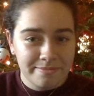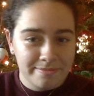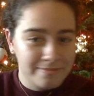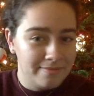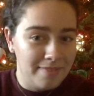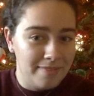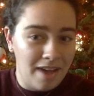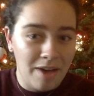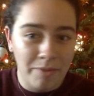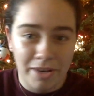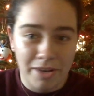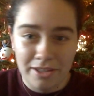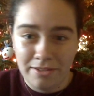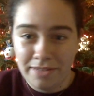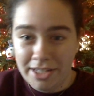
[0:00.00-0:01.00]
Not what
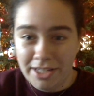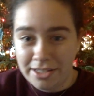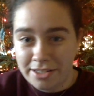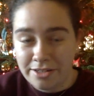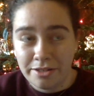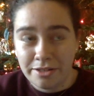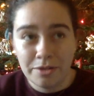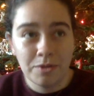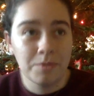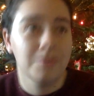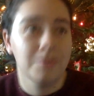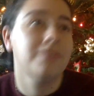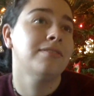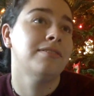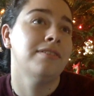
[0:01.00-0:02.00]
you need to do.
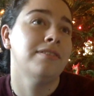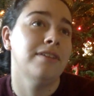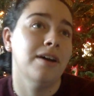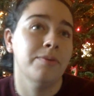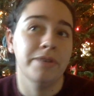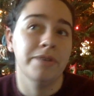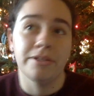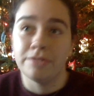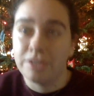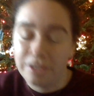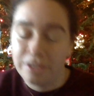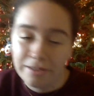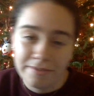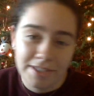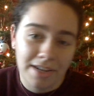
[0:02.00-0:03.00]
Not what you should
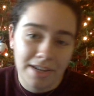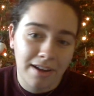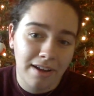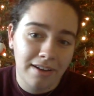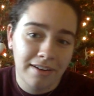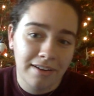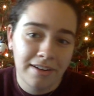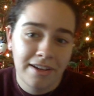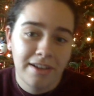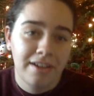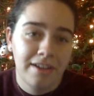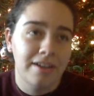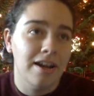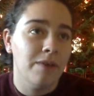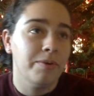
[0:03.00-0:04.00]
have done.
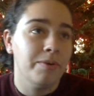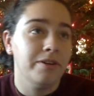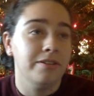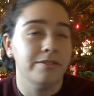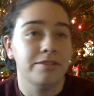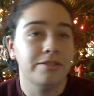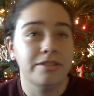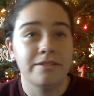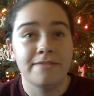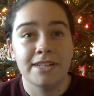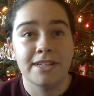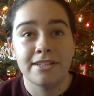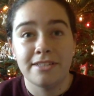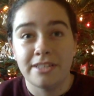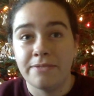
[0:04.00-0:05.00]
Not what you should have
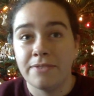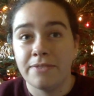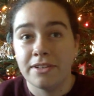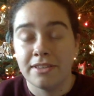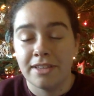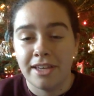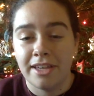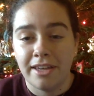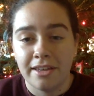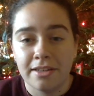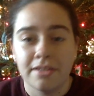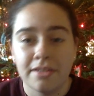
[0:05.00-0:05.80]
done differently.